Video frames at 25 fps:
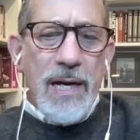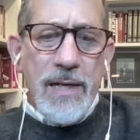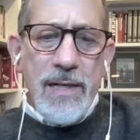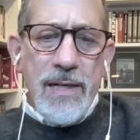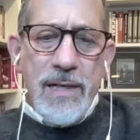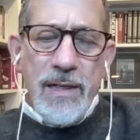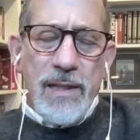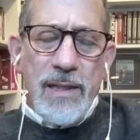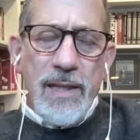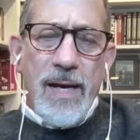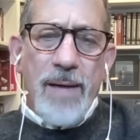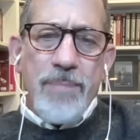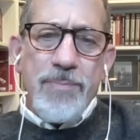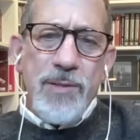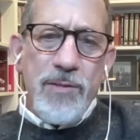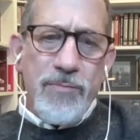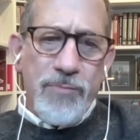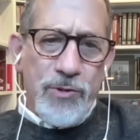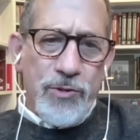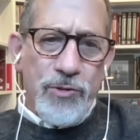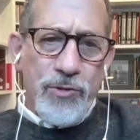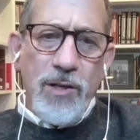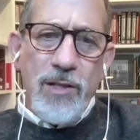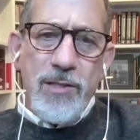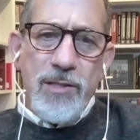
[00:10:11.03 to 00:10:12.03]
collapse of
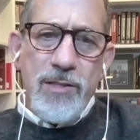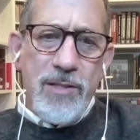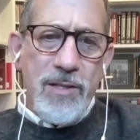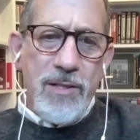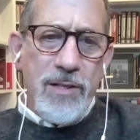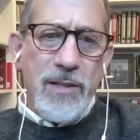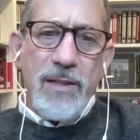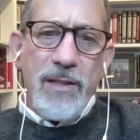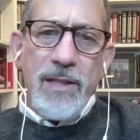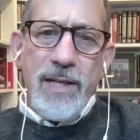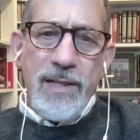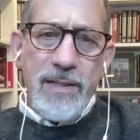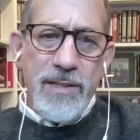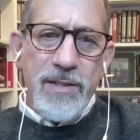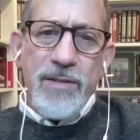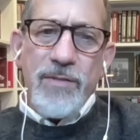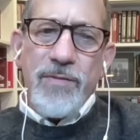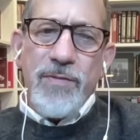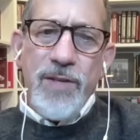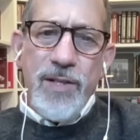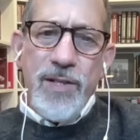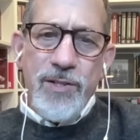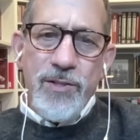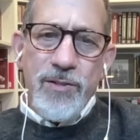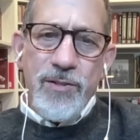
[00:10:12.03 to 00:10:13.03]
trust in elected
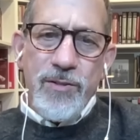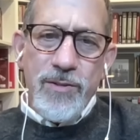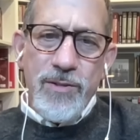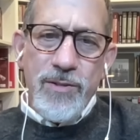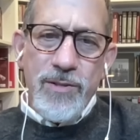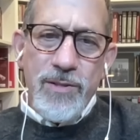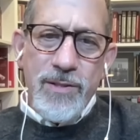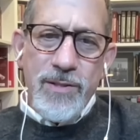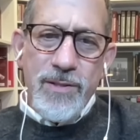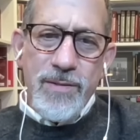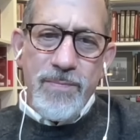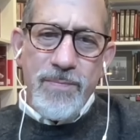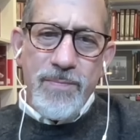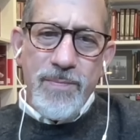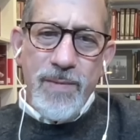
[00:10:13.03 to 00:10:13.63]
officials.